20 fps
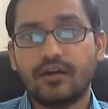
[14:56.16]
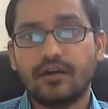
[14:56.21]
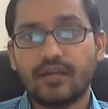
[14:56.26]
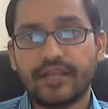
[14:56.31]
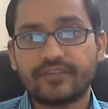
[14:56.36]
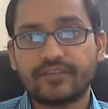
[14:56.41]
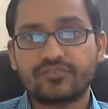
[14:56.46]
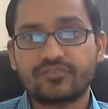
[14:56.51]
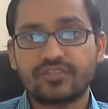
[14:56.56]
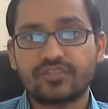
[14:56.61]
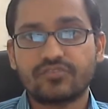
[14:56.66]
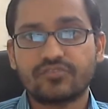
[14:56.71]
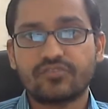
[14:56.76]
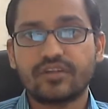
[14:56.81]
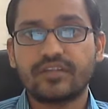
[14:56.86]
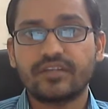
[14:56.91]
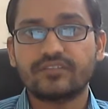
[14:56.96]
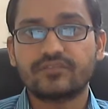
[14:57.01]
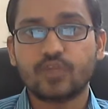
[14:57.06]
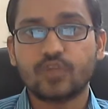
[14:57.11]
exchange
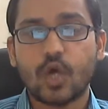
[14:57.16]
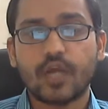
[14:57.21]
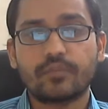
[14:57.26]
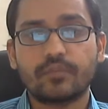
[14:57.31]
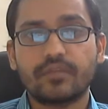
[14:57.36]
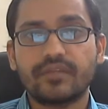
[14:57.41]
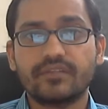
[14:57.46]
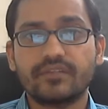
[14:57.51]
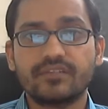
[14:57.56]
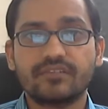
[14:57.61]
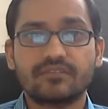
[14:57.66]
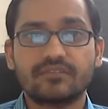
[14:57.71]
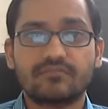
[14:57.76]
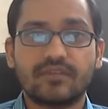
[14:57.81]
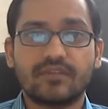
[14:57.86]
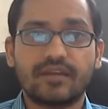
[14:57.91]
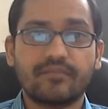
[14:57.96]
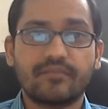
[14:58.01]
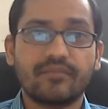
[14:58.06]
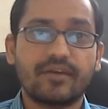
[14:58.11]
rate is not being
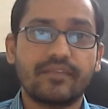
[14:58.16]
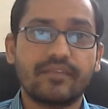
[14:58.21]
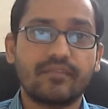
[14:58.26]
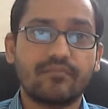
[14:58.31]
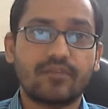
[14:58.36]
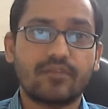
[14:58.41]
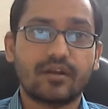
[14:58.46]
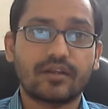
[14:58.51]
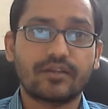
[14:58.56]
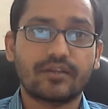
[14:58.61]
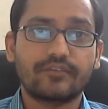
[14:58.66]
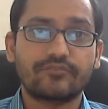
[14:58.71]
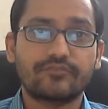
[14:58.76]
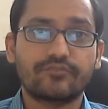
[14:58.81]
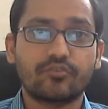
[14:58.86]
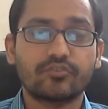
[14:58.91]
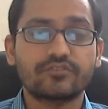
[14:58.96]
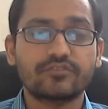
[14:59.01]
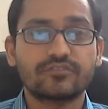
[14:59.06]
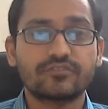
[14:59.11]
determined by the market
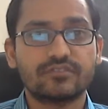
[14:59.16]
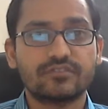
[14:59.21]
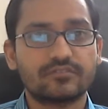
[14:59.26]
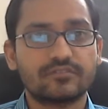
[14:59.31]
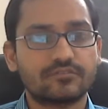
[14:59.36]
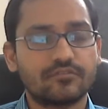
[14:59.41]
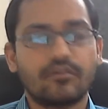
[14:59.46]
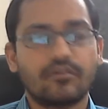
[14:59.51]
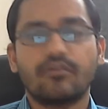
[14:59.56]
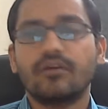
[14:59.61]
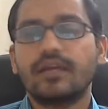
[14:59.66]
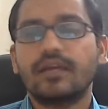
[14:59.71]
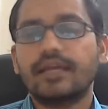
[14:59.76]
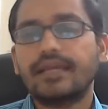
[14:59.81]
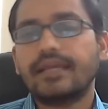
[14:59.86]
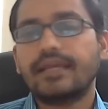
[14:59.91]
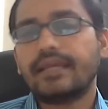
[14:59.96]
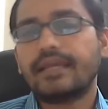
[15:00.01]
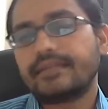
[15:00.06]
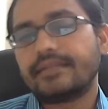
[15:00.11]
forces. So
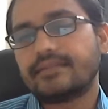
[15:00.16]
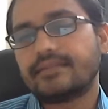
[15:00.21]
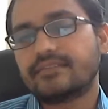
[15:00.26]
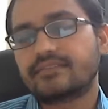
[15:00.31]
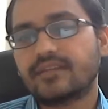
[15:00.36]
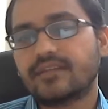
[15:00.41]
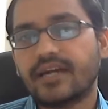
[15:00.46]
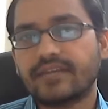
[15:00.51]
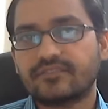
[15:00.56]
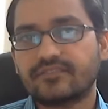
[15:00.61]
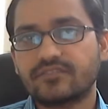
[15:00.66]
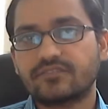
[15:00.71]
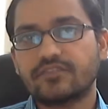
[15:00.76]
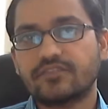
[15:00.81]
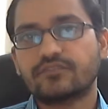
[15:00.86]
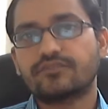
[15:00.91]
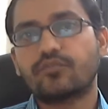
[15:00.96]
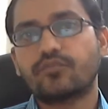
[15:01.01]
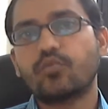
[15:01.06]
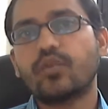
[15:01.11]
these guys are
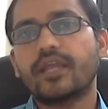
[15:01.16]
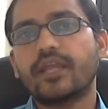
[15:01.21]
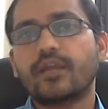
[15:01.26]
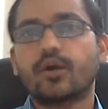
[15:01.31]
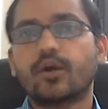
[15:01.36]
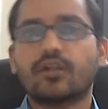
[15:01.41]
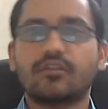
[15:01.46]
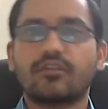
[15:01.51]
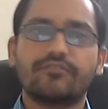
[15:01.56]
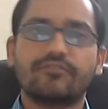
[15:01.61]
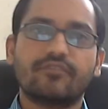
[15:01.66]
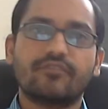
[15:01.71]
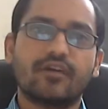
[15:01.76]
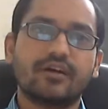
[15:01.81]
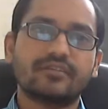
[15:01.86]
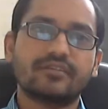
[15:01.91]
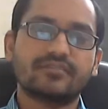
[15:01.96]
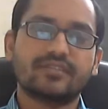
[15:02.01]
just fooling all of us.